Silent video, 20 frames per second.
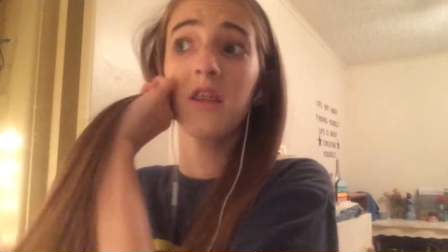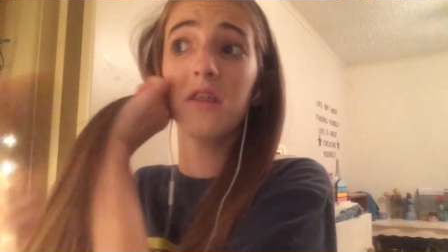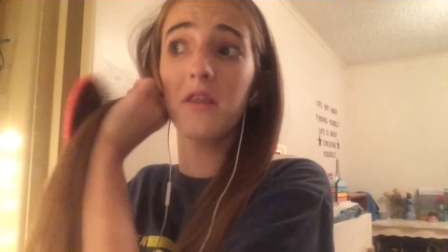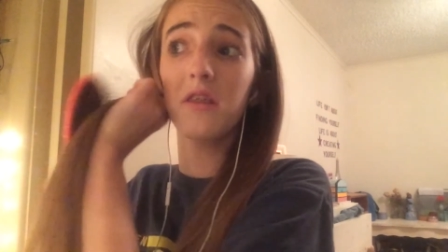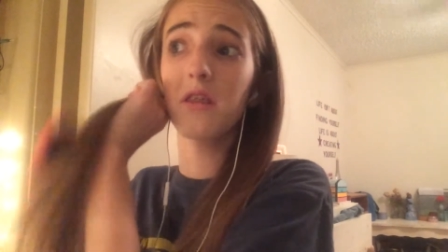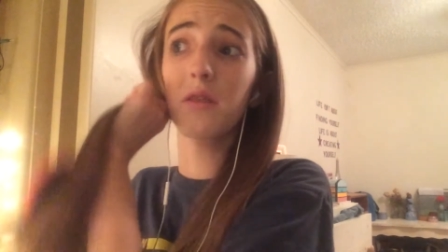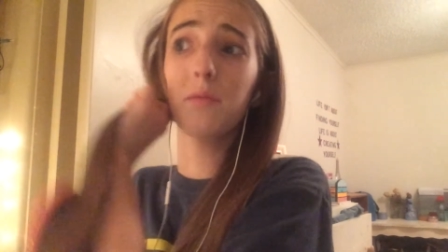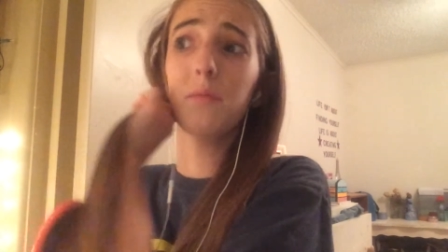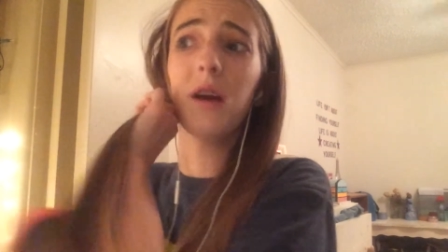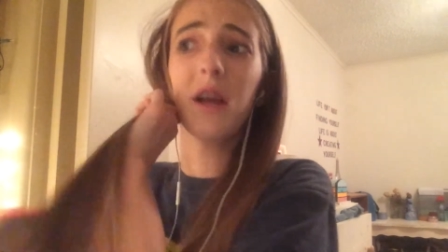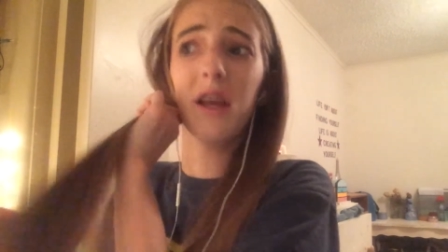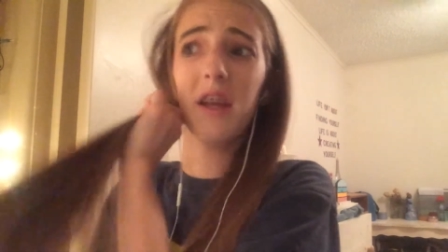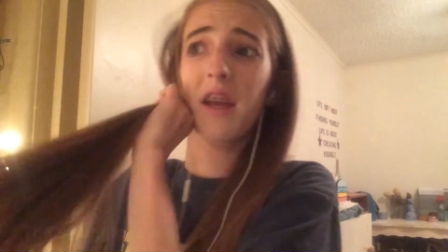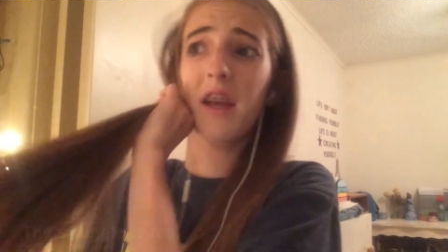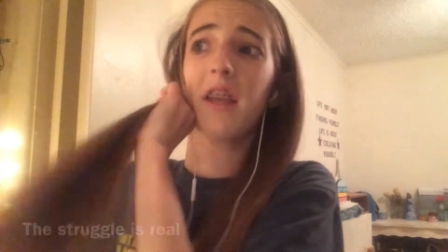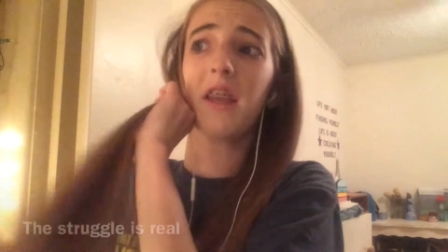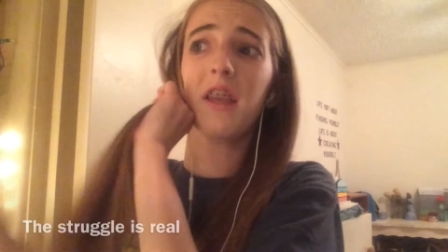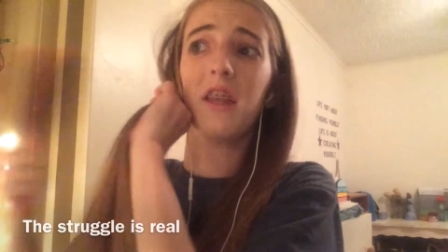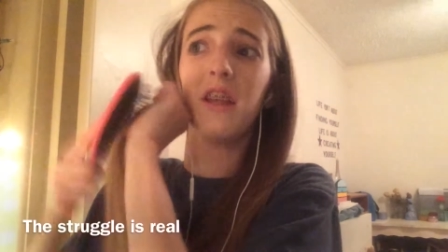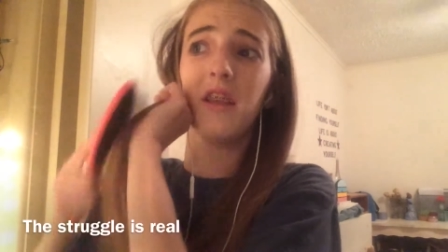that's why
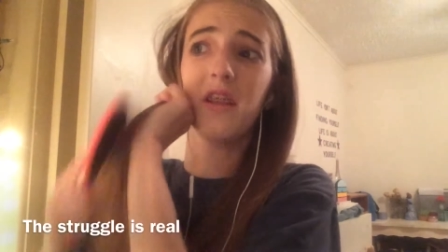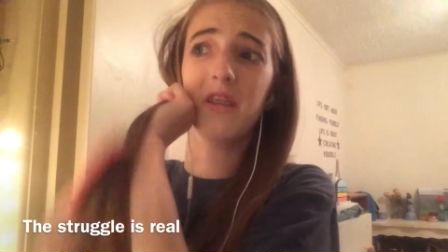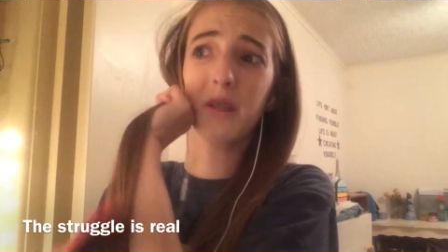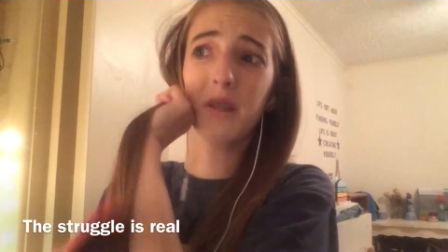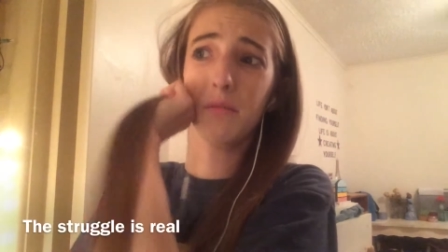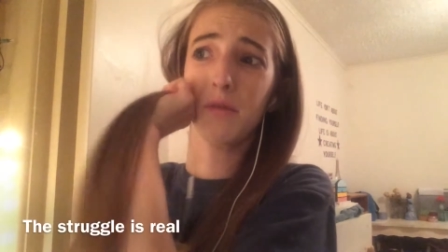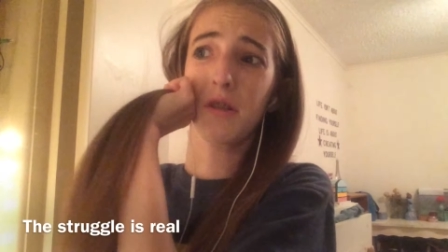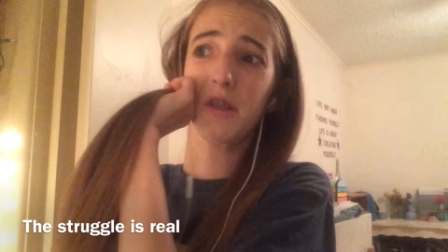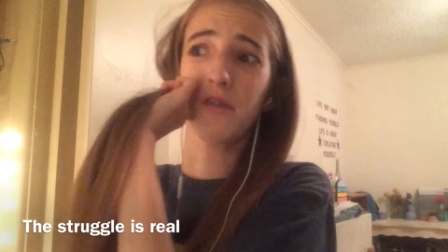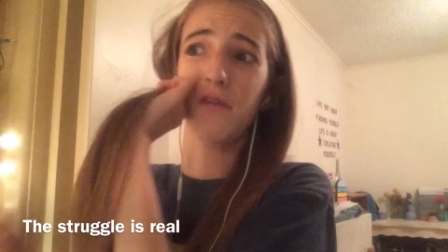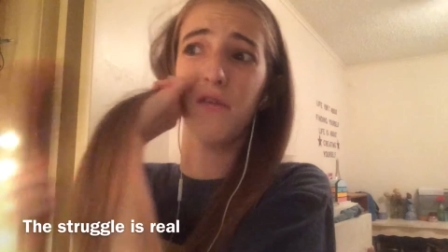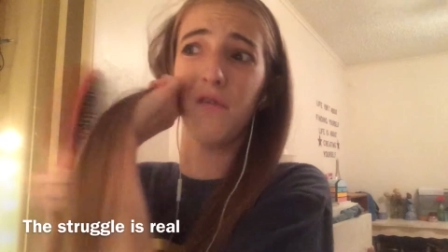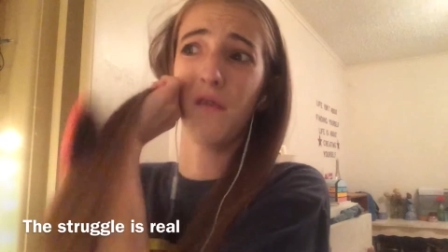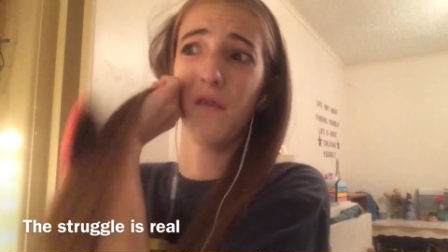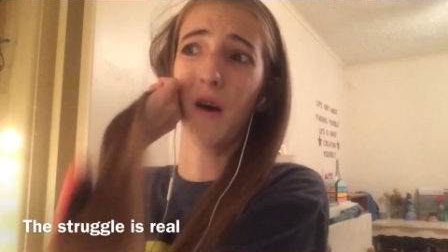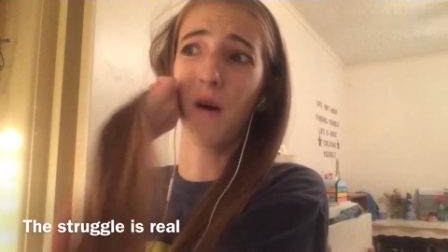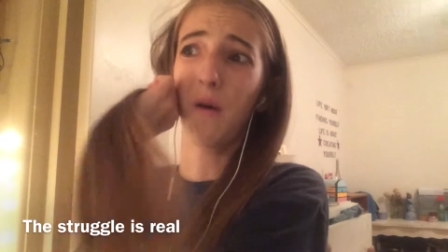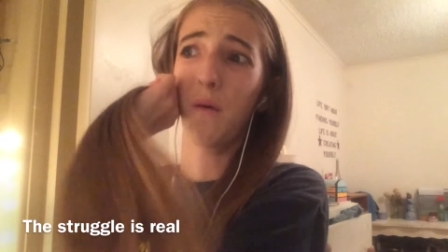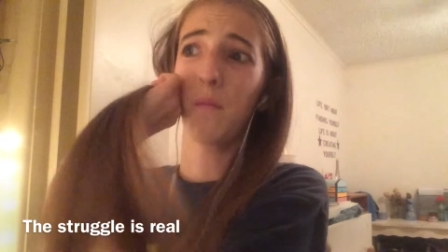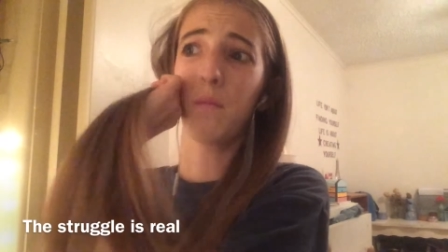I need someone to
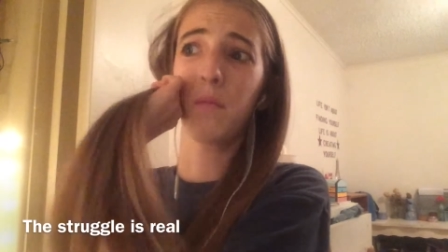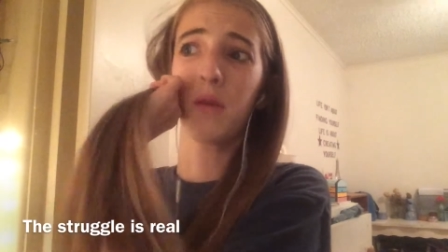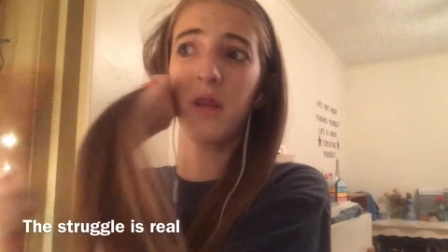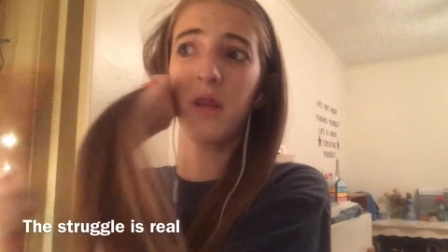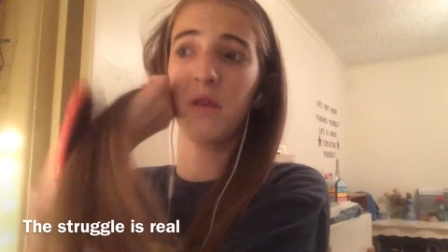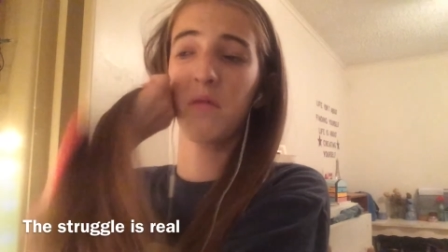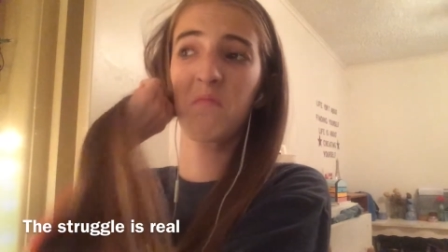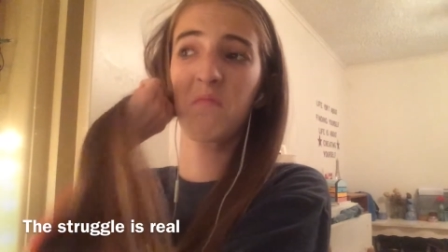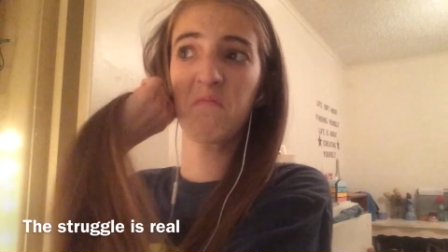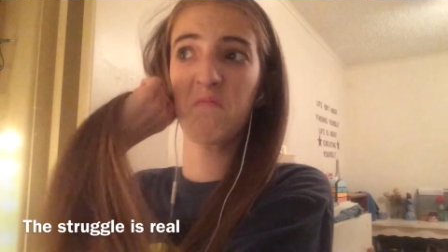film me.